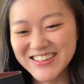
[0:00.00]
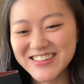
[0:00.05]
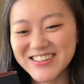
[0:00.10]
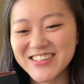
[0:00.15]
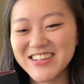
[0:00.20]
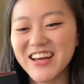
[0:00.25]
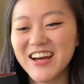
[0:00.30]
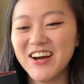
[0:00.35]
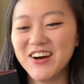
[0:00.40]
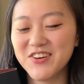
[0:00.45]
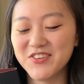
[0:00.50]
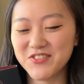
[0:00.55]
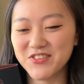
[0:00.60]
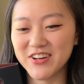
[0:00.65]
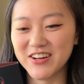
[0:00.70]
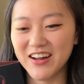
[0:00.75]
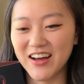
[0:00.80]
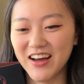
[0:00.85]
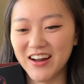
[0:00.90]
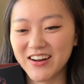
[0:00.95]
Now
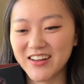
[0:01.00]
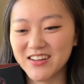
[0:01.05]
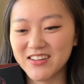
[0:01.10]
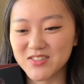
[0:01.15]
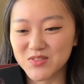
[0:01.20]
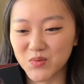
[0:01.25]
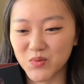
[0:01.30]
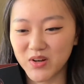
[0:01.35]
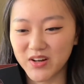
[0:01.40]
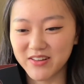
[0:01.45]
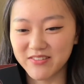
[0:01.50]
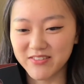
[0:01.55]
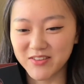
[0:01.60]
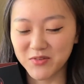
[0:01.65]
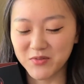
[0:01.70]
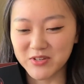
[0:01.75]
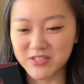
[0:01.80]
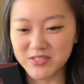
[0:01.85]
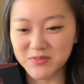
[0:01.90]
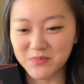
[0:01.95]
Renata is one of the
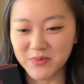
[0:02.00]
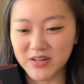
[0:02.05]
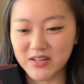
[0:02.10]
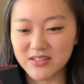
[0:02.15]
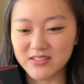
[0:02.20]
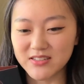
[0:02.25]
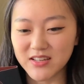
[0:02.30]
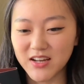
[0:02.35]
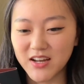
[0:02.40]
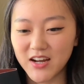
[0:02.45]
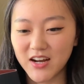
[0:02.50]
Whispers,